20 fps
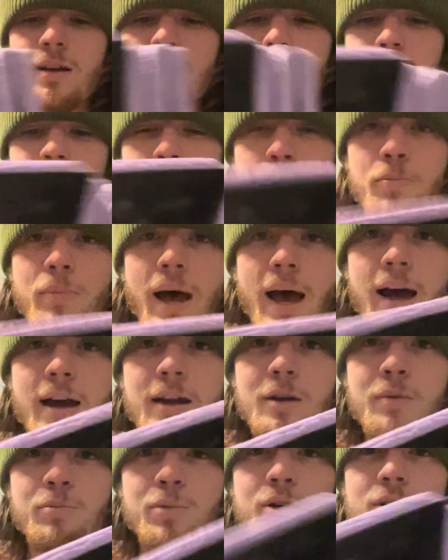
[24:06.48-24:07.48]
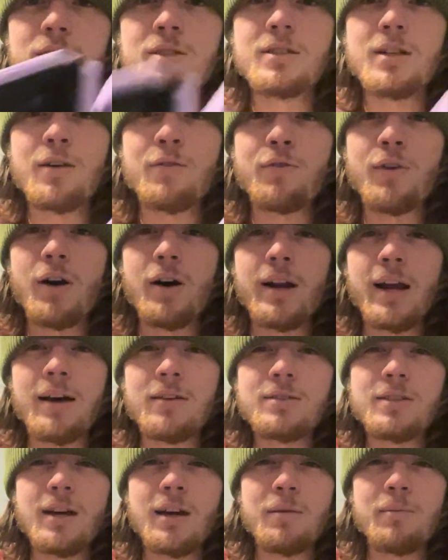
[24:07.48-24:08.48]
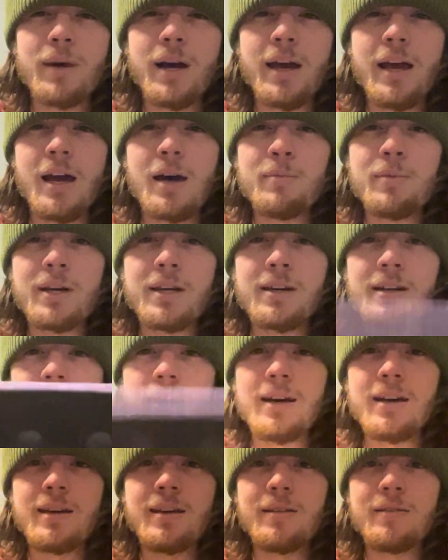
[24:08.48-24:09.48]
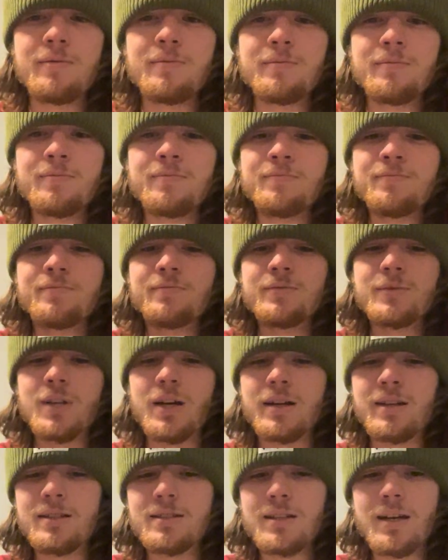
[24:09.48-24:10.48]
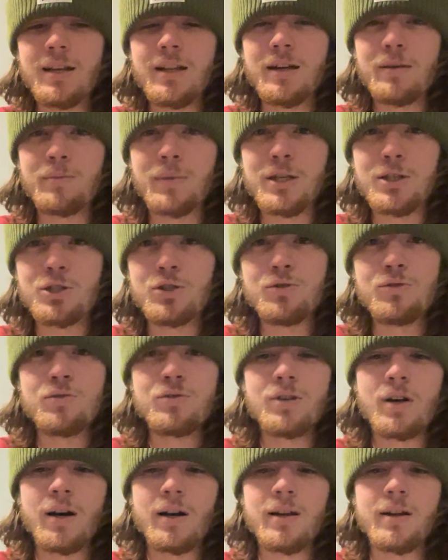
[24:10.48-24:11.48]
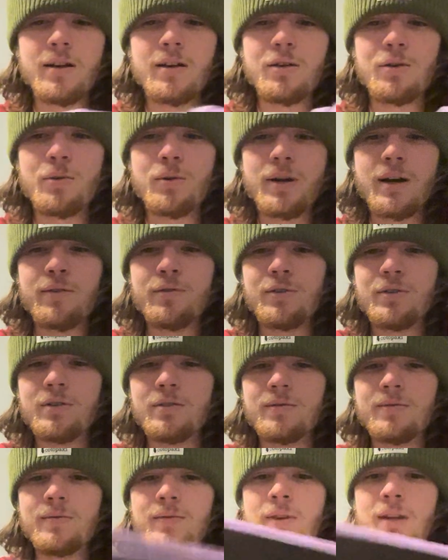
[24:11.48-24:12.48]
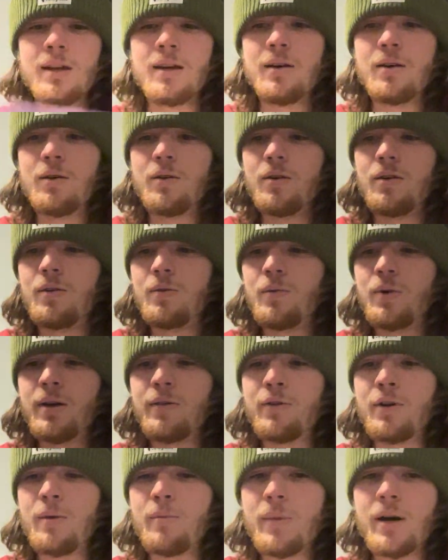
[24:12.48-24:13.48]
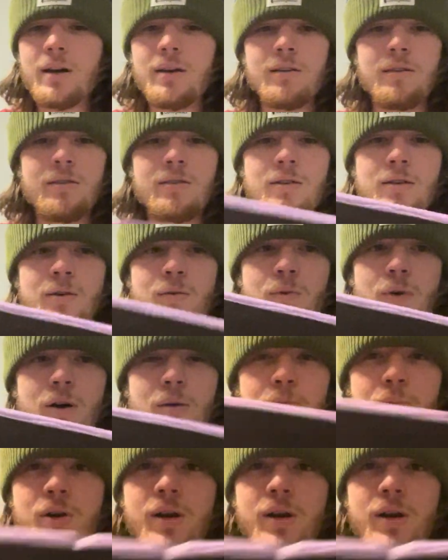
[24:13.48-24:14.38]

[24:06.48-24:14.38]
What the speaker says: little pad to put stuff on outside of my hammock at night, so I can set like my shoes on it or whatever I might want to put